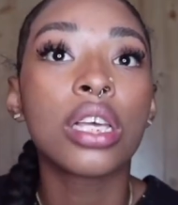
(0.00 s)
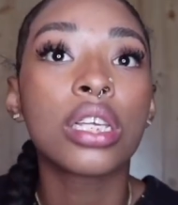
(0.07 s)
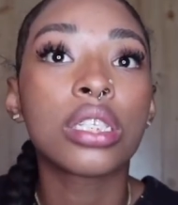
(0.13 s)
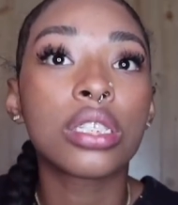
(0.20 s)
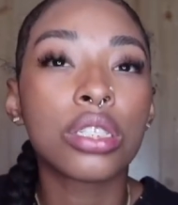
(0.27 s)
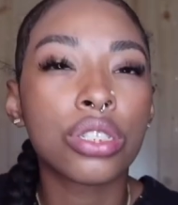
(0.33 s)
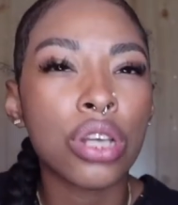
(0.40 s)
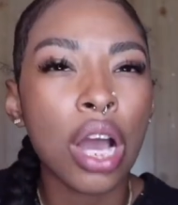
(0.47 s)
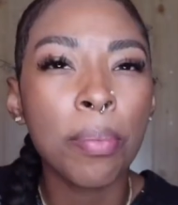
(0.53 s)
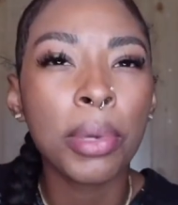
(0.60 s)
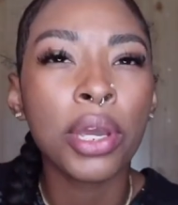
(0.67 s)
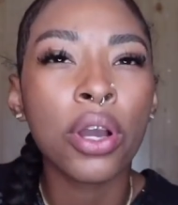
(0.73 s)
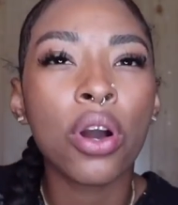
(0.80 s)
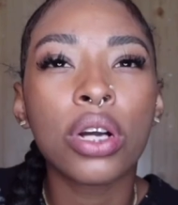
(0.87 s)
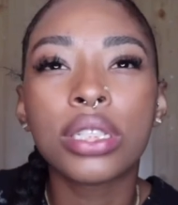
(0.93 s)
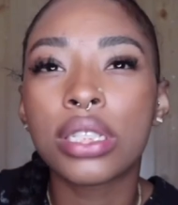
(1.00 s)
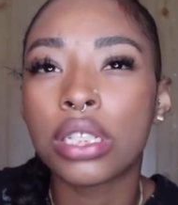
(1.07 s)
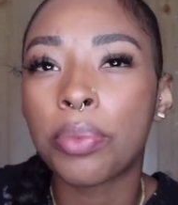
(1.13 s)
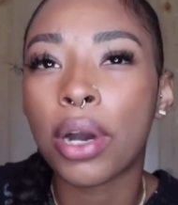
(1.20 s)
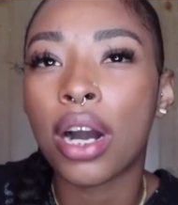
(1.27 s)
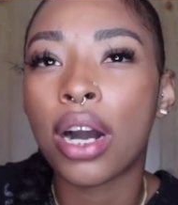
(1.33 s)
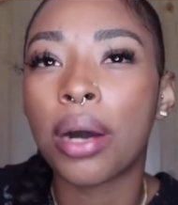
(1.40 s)
shopping on
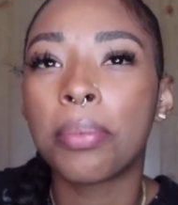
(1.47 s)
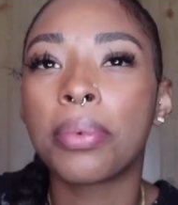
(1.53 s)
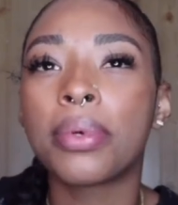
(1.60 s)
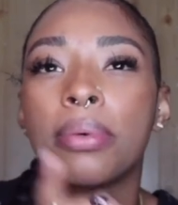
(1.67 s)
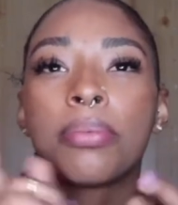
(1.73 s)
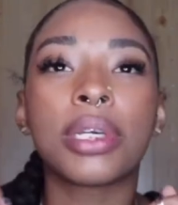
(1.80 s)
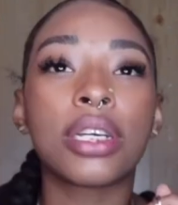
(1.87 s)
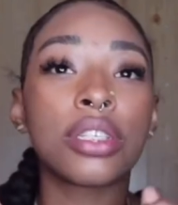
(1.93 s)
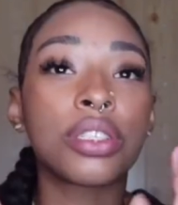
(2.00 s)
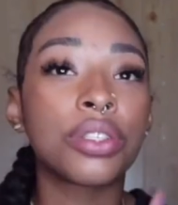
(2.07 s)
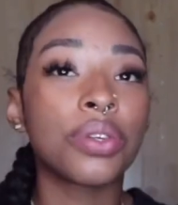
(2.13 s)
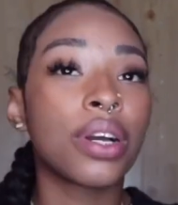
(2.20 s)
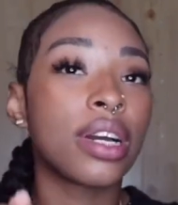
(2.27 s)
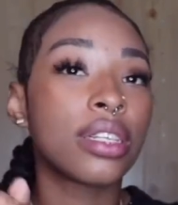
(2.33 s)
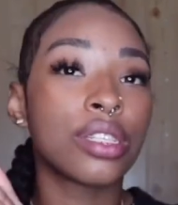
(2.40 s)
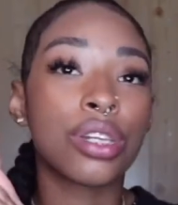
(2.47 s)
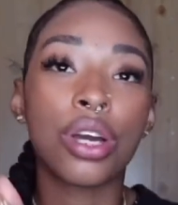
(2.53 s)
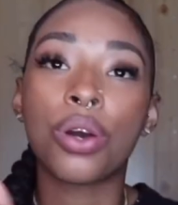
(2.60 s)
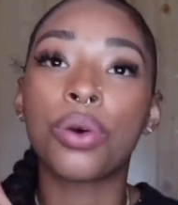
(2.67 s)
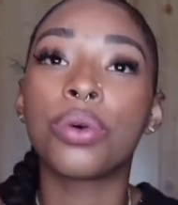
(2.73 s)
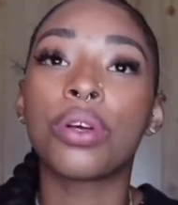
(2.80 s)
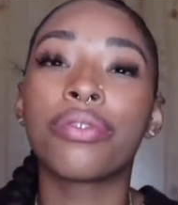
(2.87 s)
depop because you guys
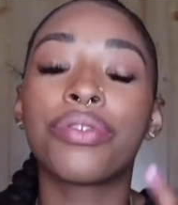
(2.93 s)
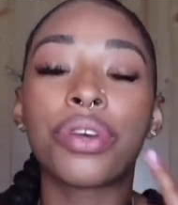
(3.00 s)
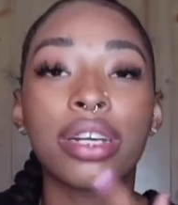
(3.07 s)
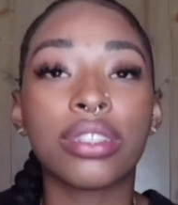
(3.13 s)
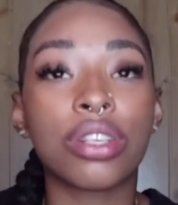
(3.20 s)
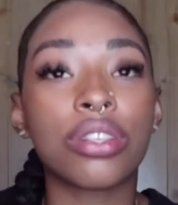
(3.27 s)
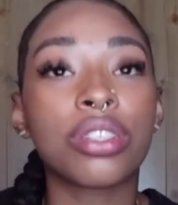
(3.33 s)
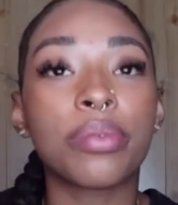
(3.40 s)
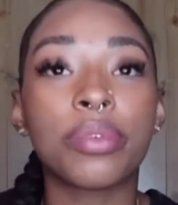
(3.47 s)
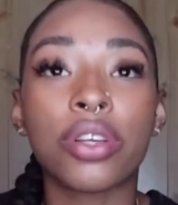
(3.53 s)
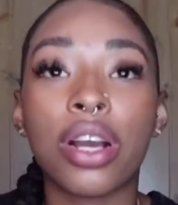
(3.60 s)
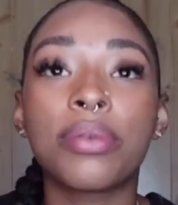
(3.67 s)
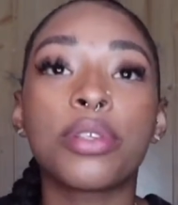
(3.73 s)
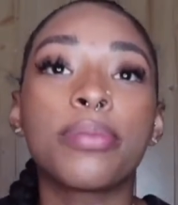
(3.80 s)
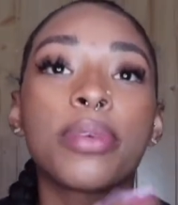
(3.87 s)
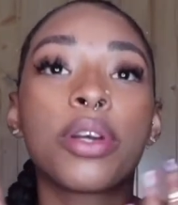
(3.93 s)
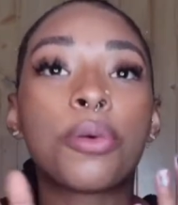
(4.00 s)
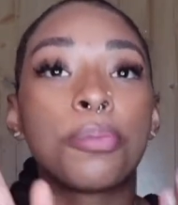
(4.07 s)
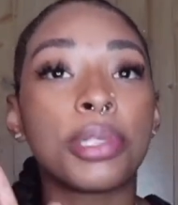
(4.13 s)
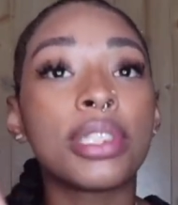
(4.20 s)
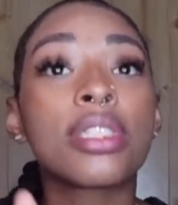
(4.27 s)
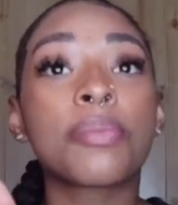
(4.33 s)
know if you guys are subscribed to me or
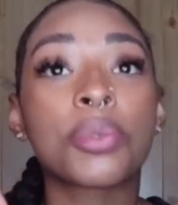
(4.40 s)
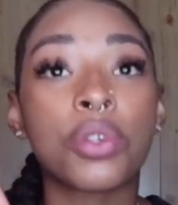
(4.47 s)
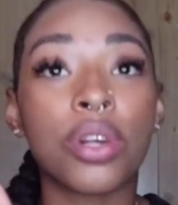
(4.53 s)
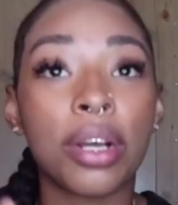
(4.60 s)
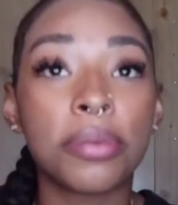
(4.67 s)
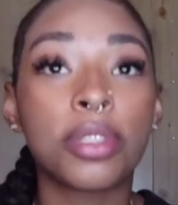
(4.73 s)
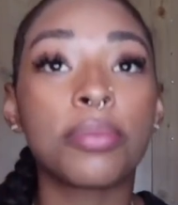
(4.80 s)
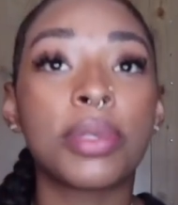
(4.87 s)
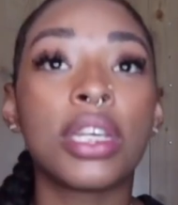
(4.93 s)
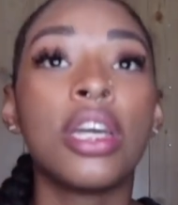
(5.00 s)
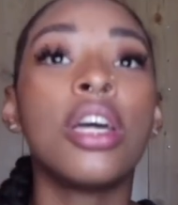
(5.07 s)
been subscribed to me